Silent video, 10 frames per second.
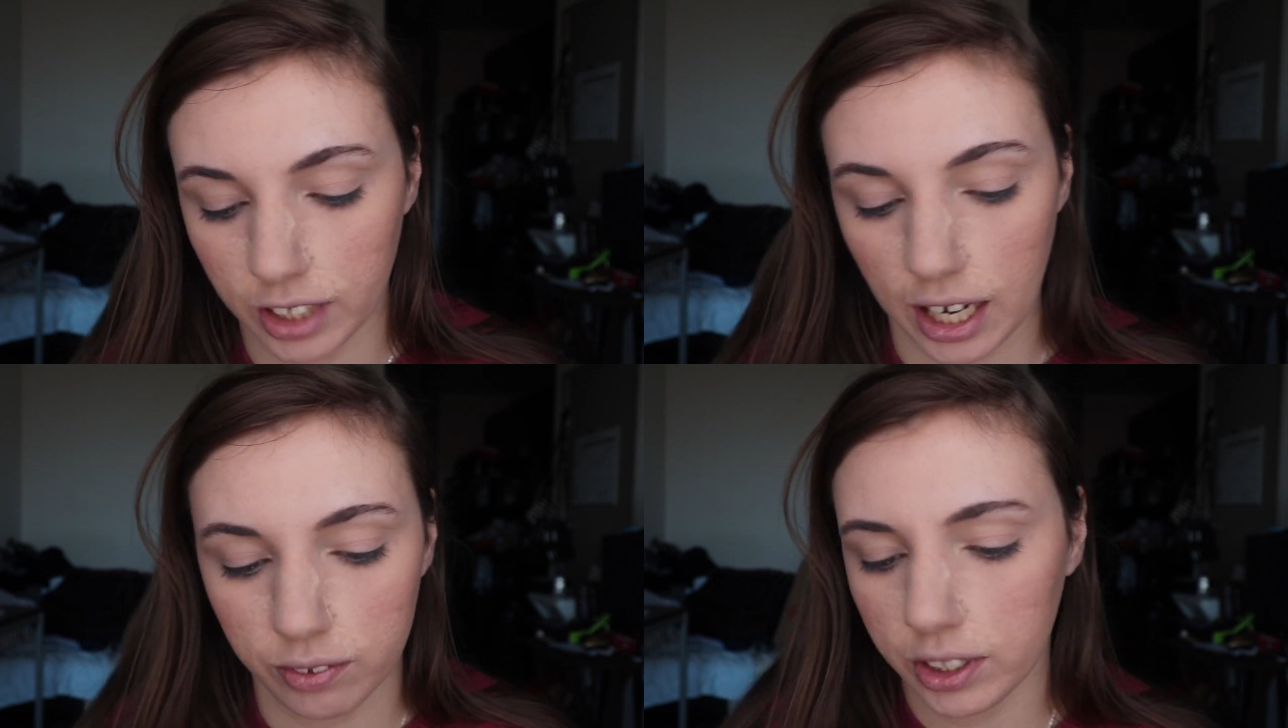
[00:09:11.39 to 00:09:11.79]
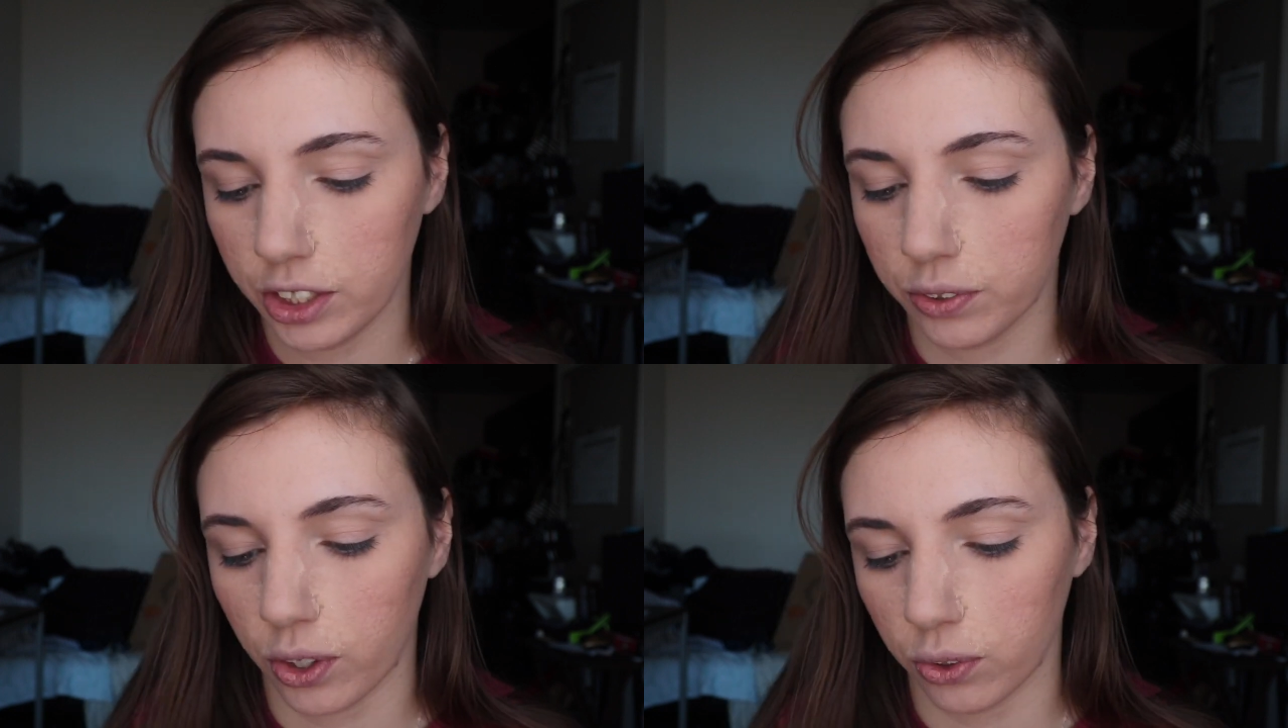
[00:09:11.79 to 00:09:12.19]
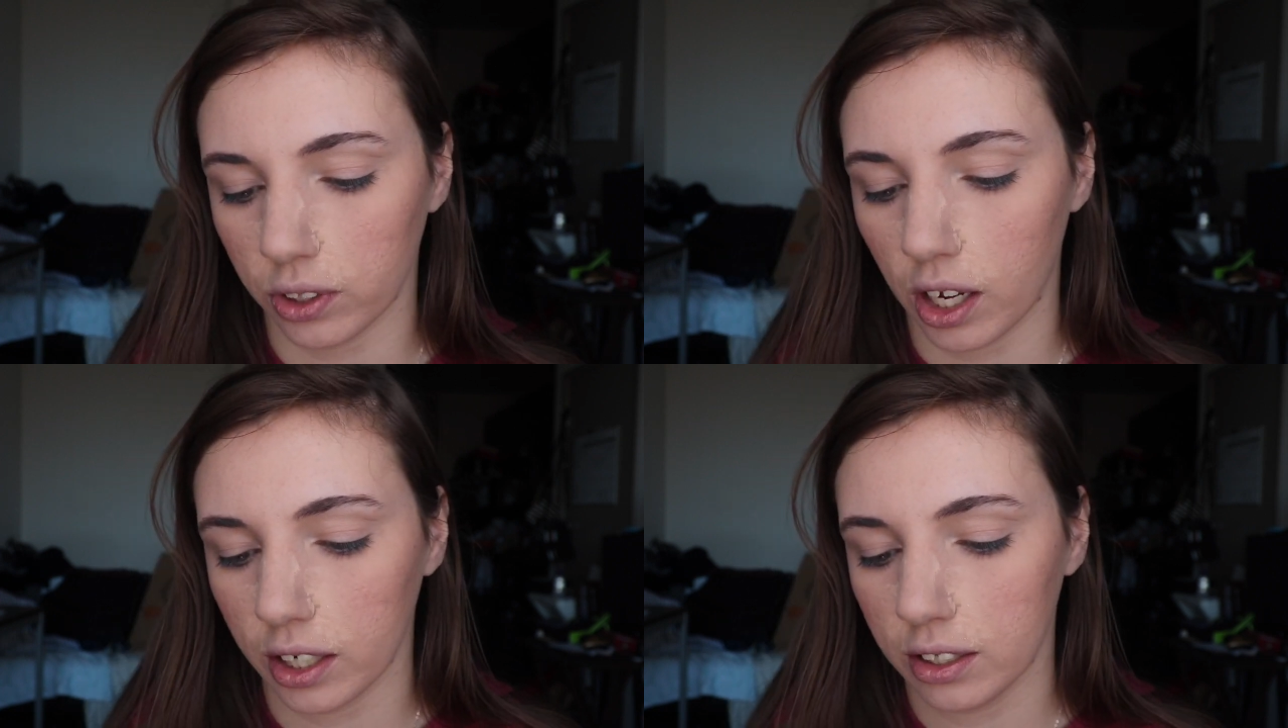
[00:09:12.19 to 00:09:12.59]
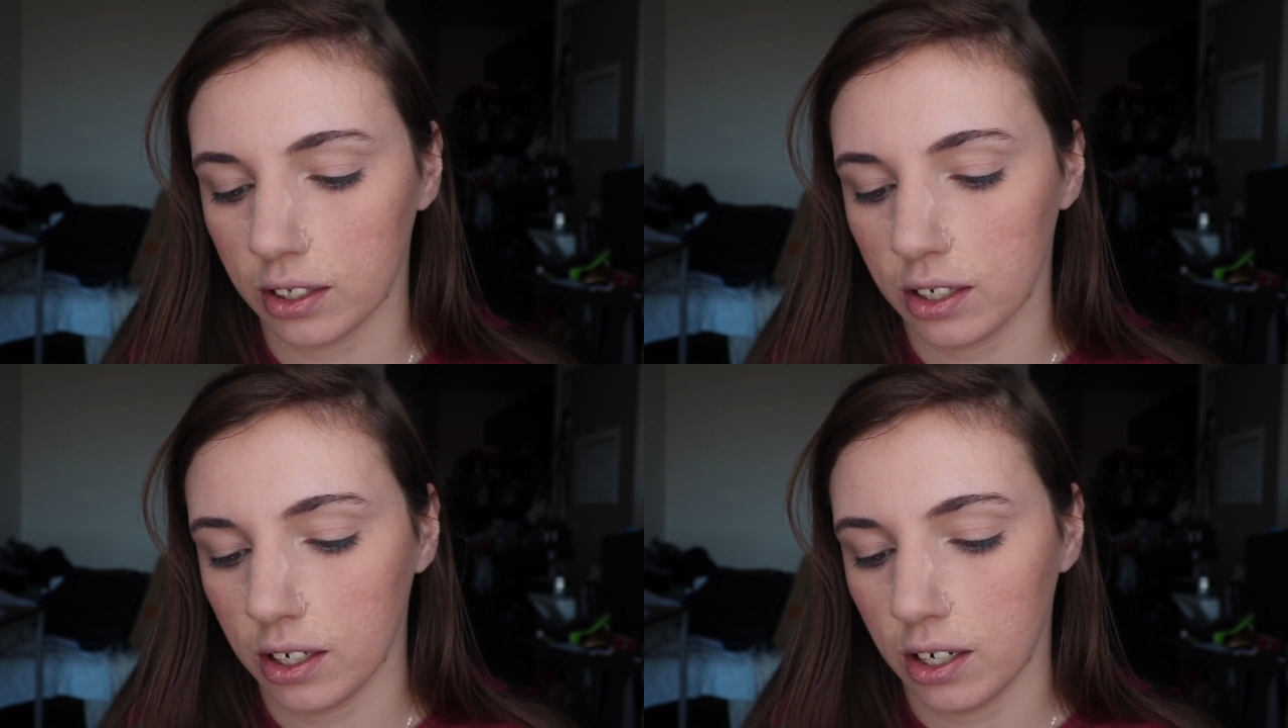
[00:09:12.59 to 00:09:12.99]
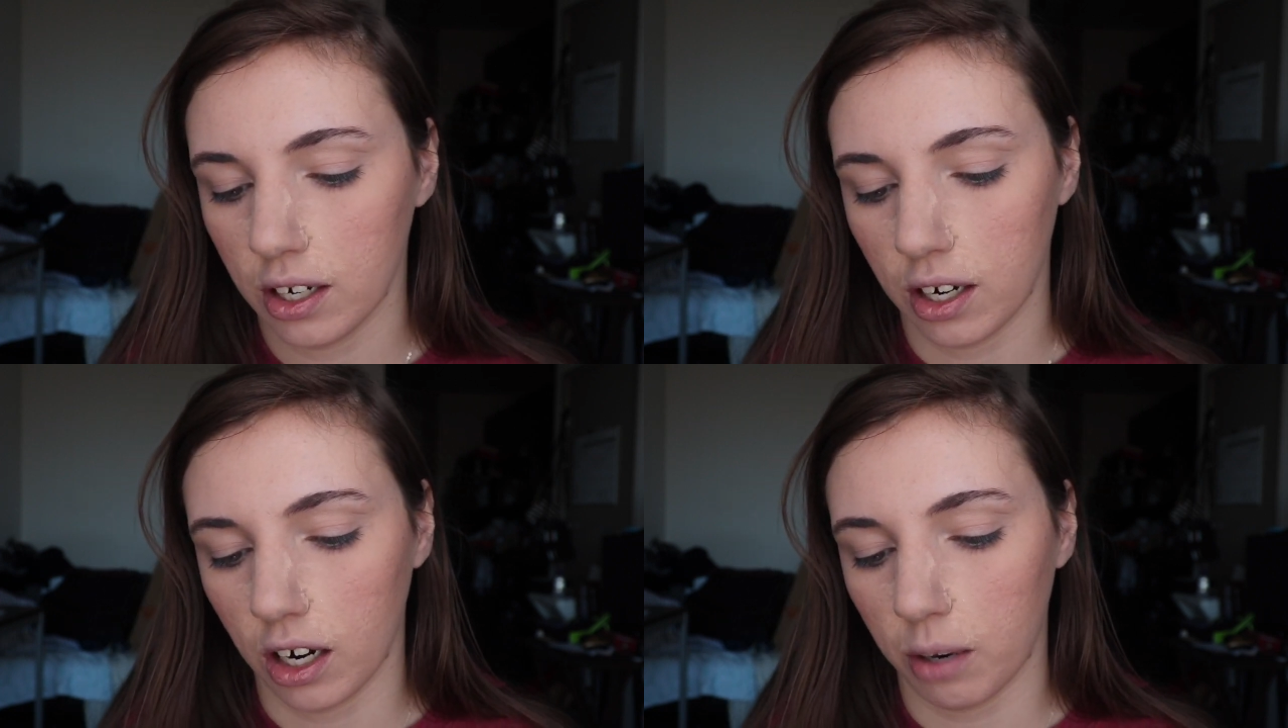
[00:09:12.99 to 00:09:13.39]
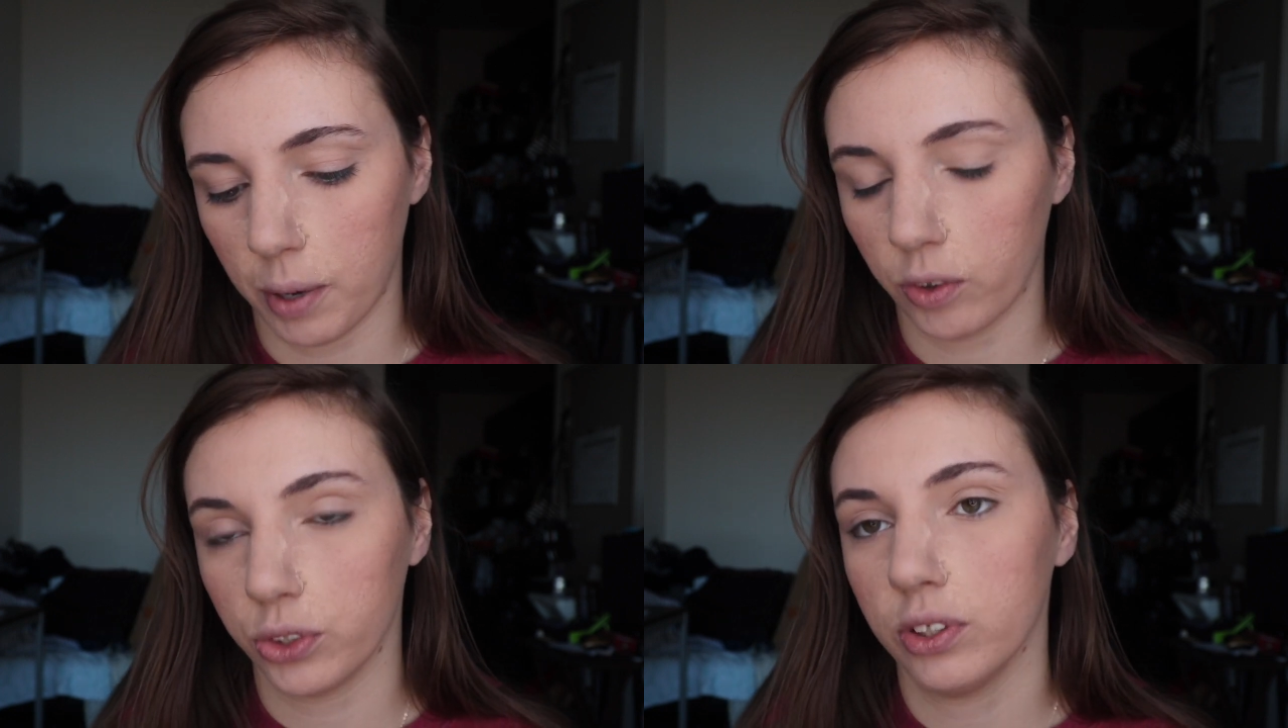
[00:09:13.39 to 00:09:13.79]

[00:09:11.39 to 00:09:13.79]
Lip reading: I don't really do a whole lot. I'll